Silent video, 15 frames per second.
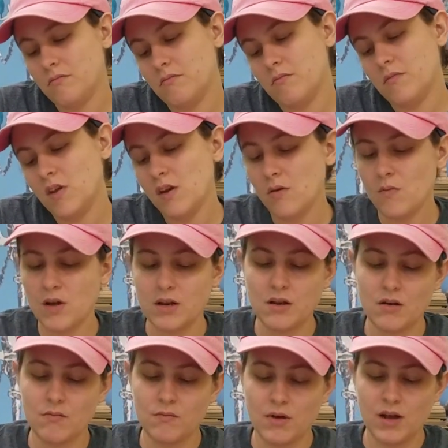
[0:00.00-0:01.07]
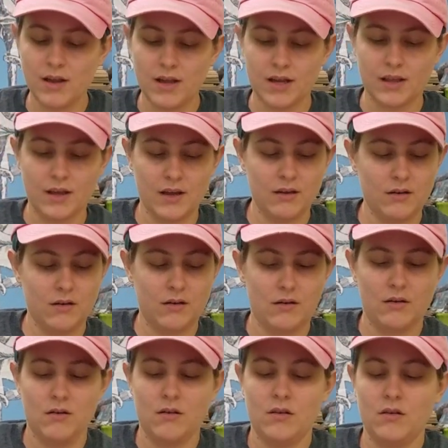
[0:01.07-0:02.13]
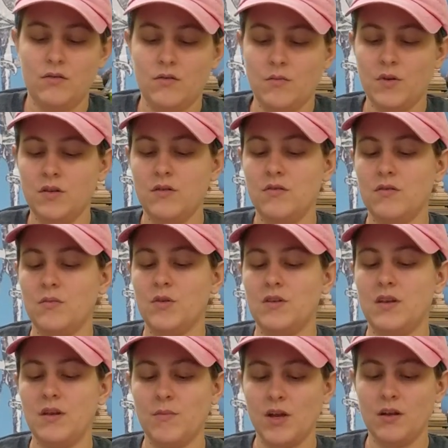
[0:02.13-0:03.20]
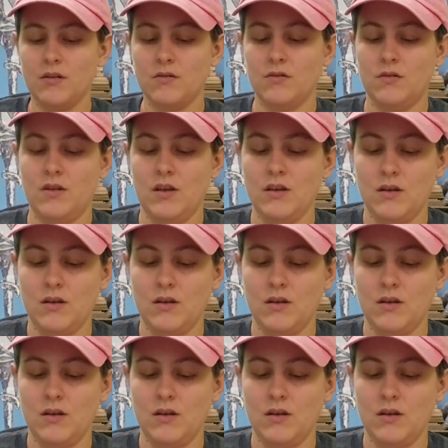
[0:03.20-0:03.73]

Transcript: You know what? No, I like that. So what I'm going to do is I'm going to take my glue stick